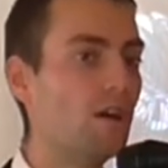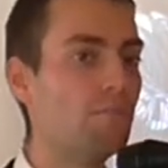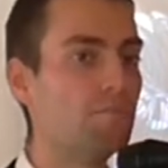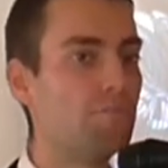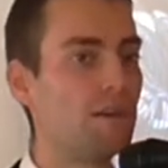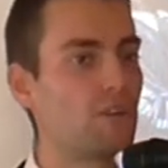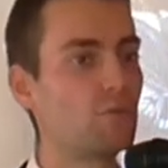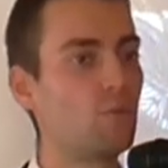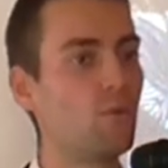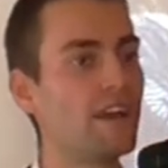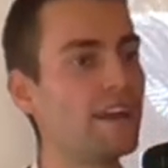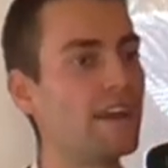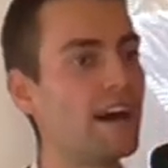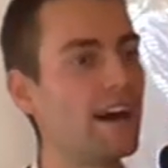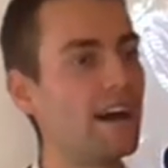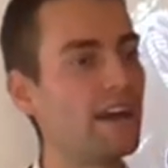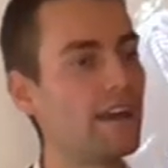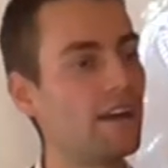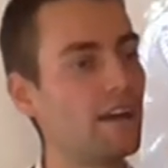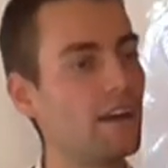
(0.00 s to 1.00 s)
But when
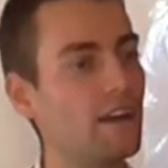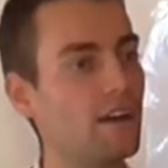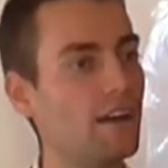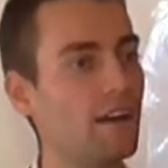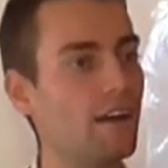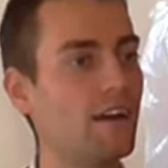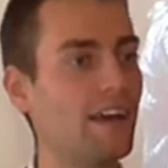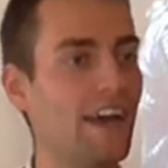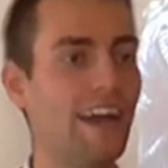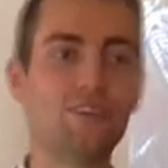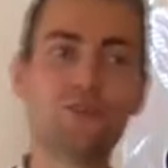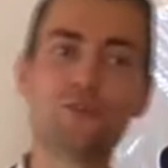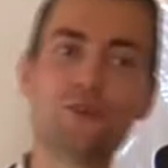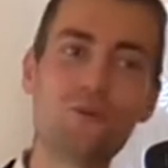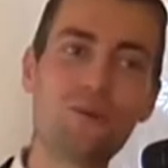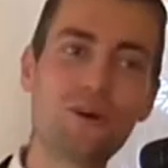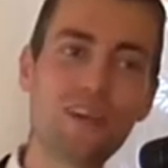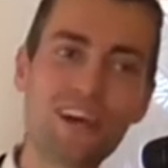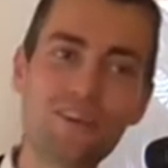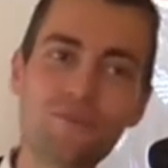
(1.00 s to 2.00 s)
I, and you know
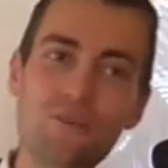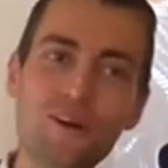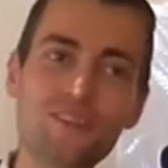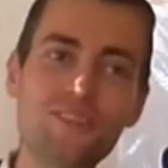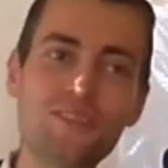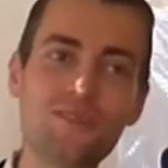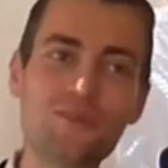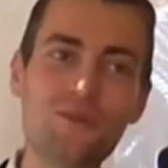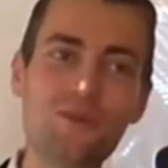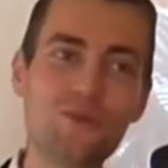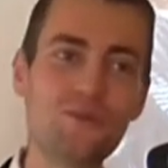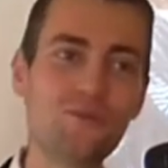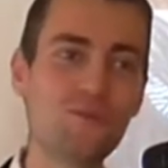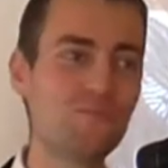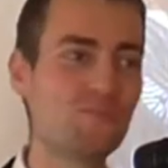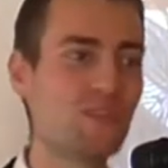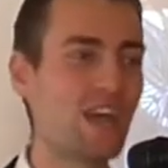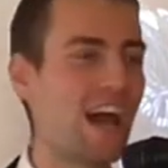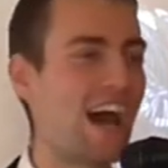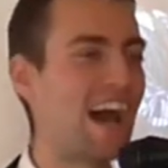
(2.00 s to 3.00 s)
what I wanted to do?
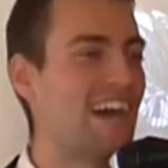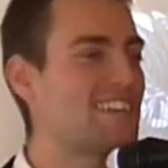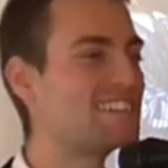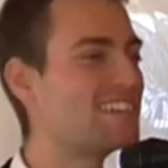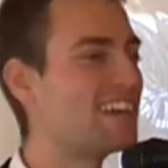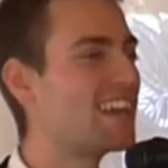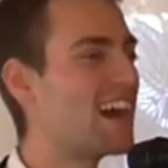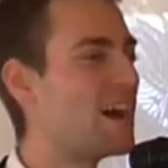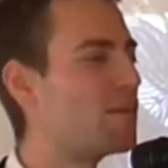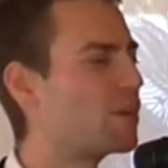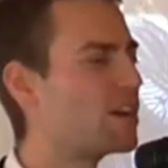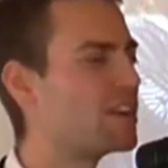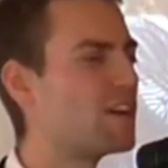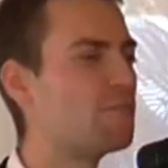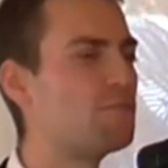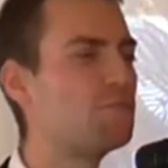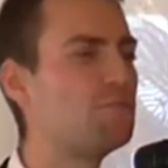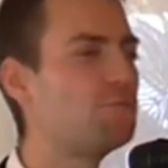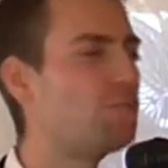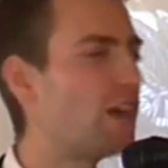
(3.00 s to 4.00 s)
I said, I'm going to
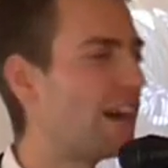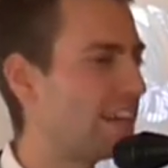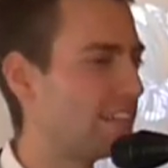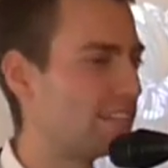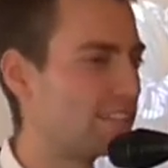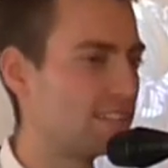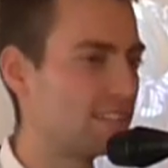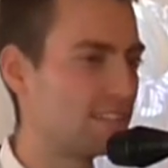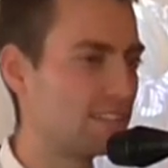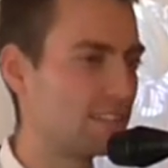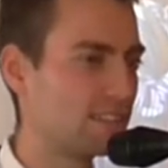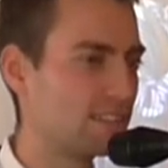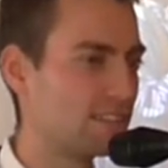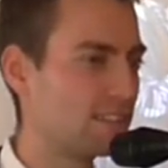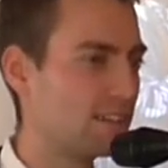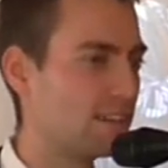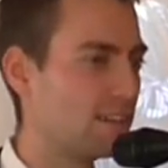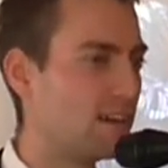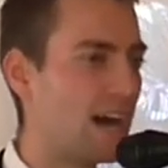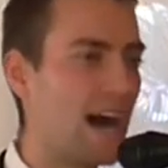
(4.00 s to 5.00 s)
fight.
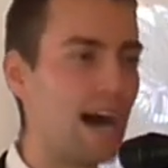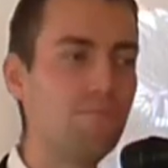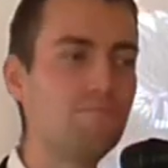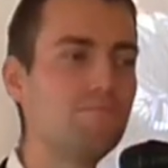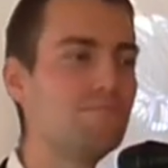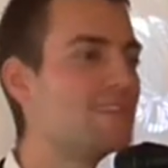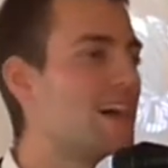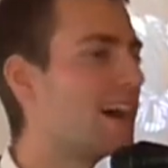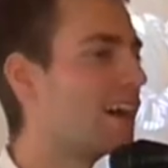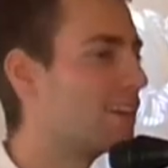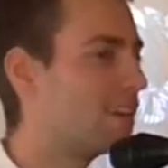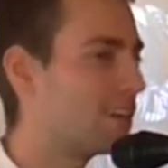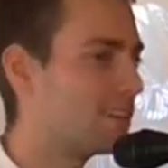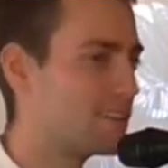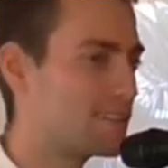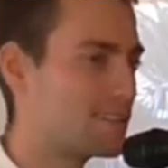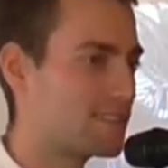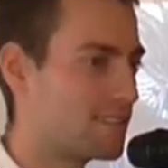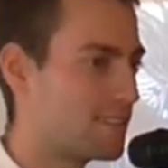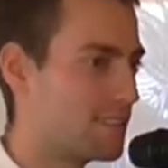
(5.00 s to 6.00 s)
I'm not going to
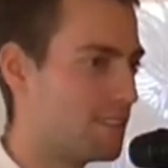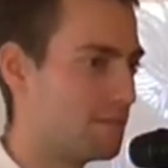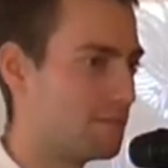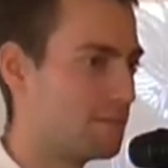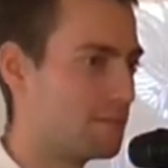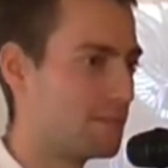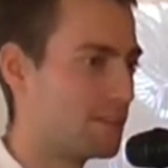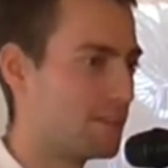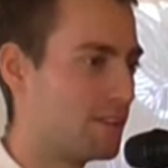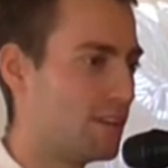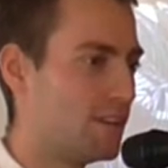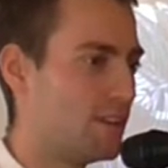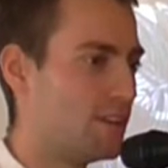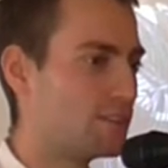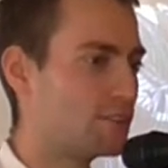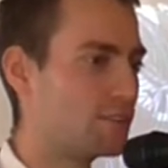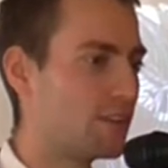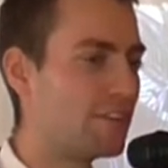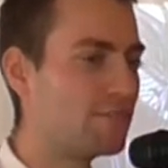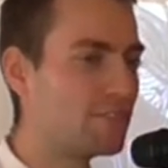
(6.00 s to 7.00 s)
sleep.
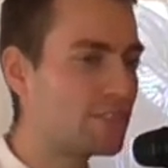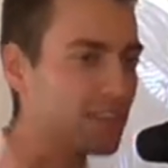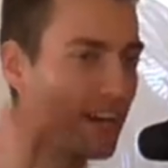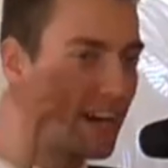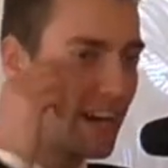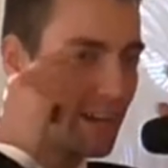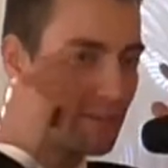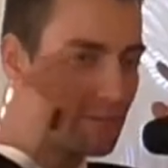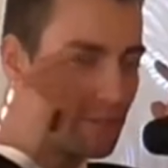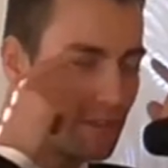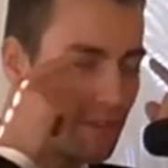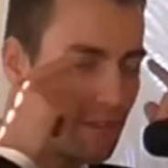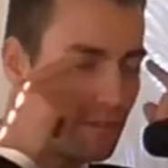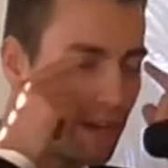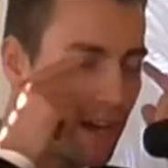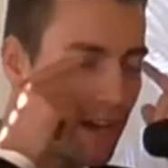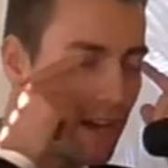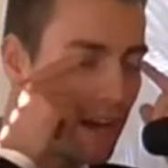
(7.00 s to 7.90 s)
So every time, you know, my